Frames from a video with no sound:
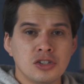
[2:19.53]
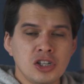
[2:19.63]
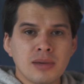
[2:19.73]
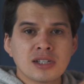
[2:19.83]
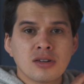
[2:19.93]
the
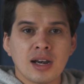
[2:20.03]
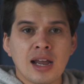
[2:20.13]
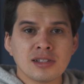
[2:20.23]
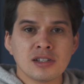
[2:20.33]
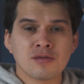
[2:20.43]
G Master
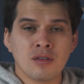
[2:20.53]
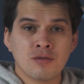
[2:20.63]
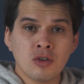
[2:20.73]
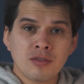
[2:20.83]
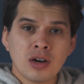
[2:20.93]
glasses from
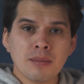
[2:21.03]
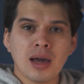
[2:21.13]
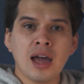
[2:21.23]
full frame,